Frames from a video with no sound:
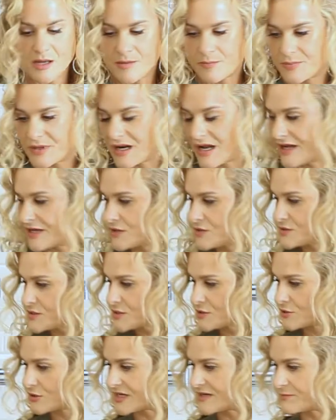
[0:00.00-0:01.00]
But I use a
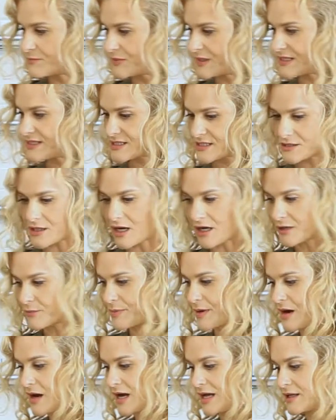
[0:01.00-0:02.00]
great big stock
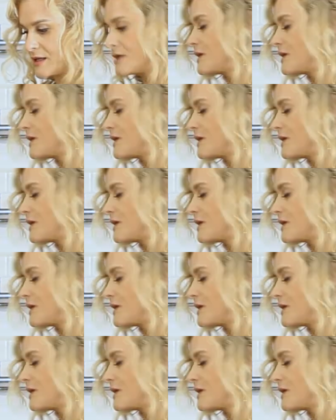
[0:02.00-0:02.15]
pot.